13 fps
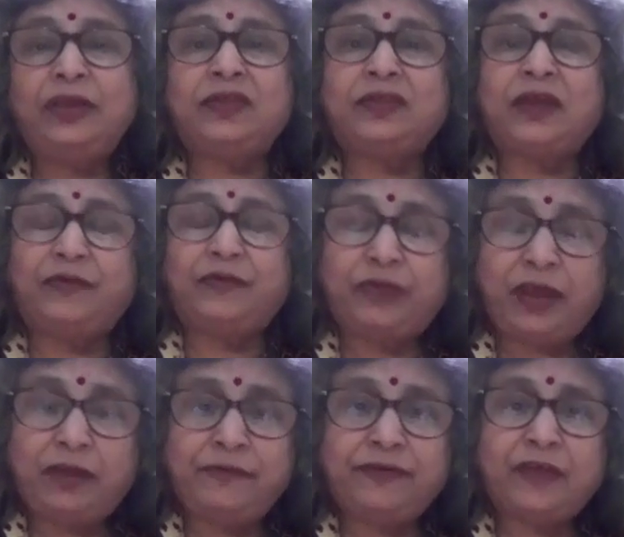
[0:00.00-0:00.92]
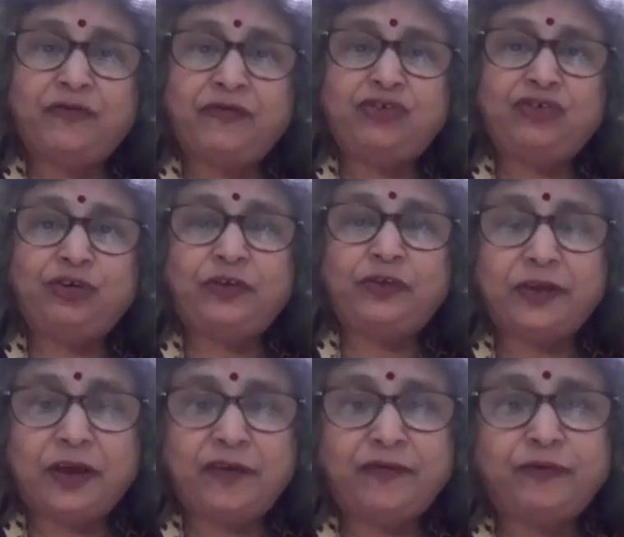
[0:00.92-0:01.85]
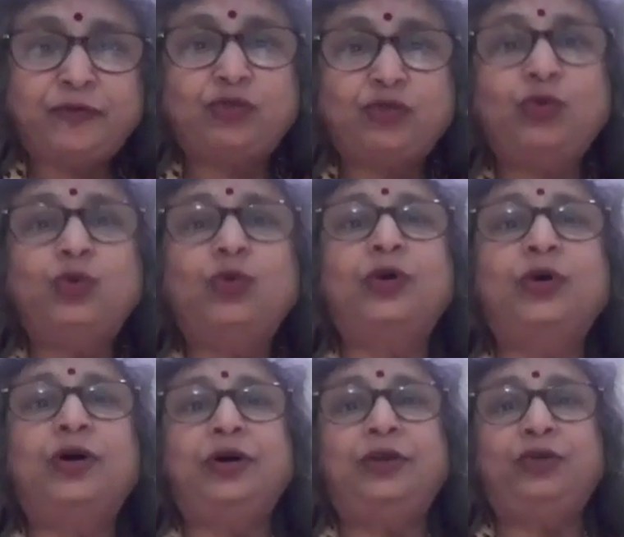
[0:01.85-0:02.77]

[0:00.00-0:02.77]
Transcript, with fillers: self-sufficient enough to,